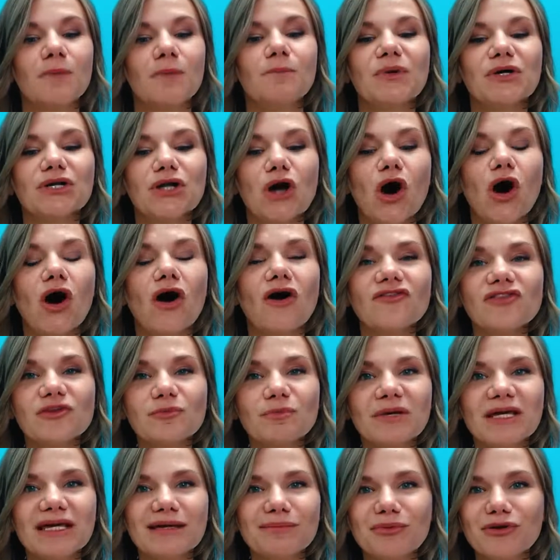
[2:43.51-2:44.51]
but all the
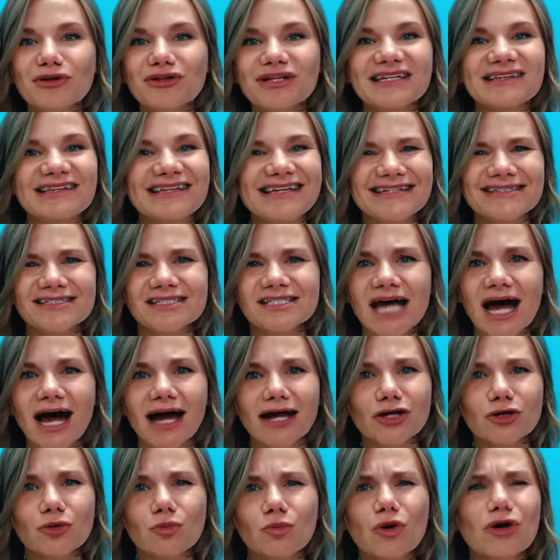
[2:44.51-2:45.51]
people in the
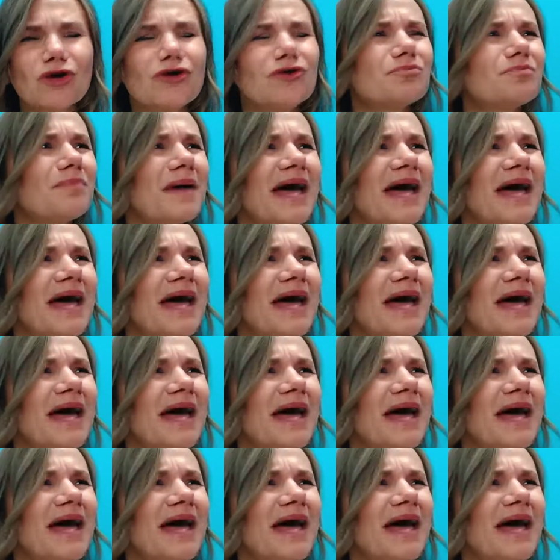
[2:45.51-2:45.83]
entire world,